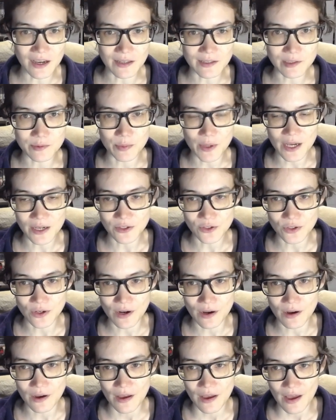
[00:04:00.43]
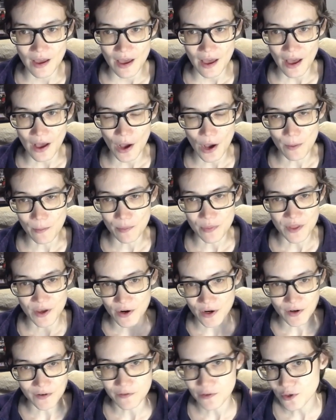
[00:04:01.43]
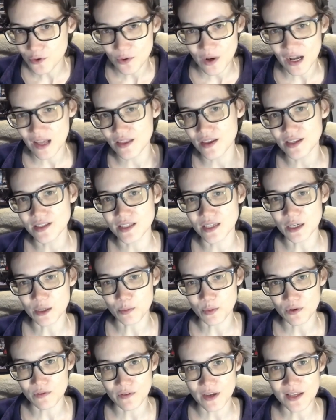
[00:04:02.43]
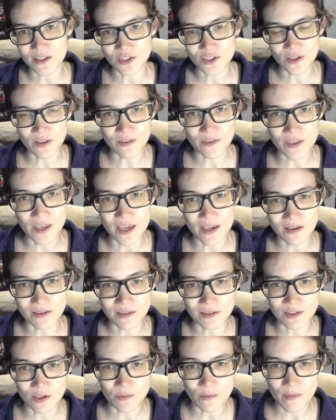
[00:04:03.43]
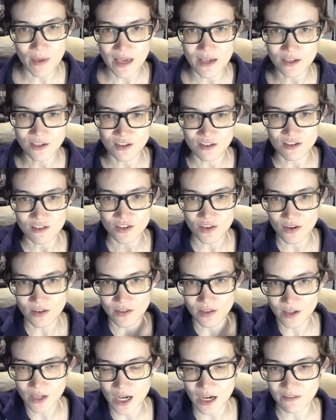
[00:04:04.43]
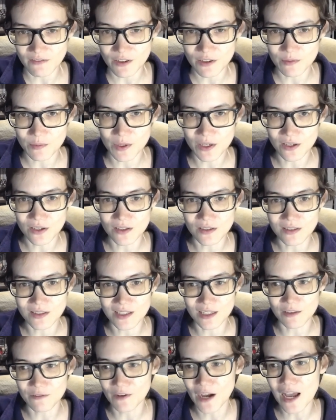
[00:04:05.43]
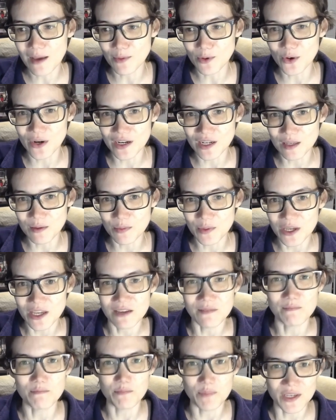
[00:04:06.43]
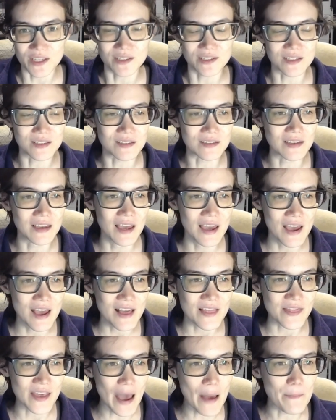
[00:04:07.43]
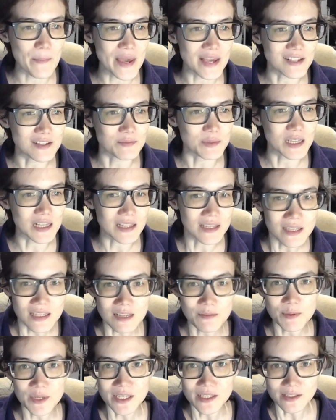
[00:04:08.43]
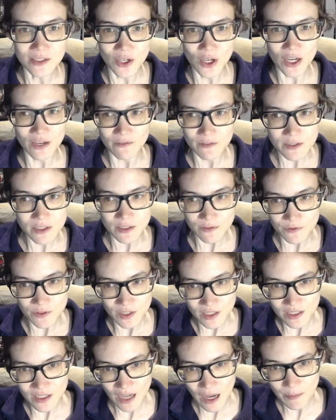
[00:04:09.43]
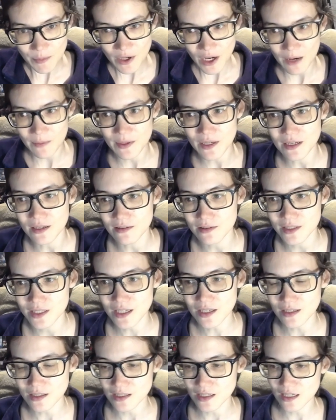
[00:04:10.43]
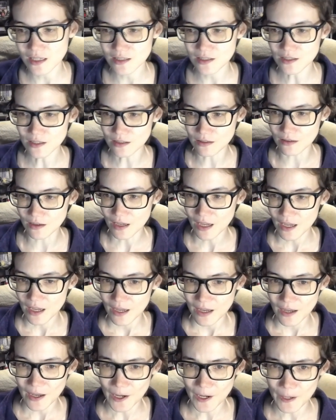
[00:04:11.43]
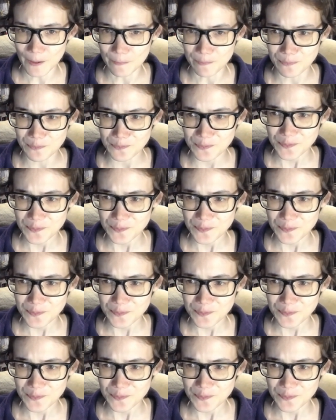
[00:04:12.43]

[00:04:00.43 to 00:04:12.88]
Spectra. There are a few other tick prevention things, so make sure your dogs are covered, because if I'm already being bitten, that makes me a little bit nervous for the upcoming tick season. And